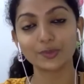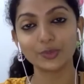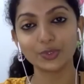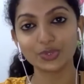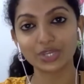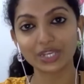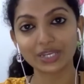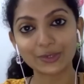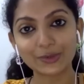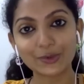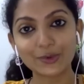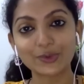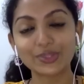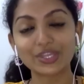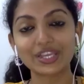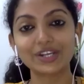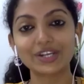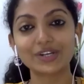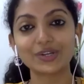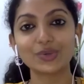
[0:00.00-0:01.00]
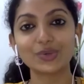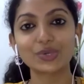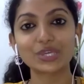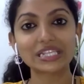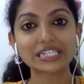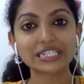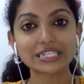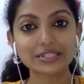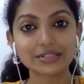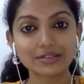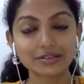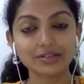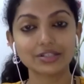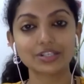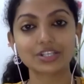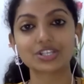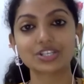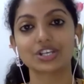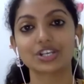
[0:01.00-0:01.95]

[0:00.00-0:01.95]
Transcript: You can go there, you can search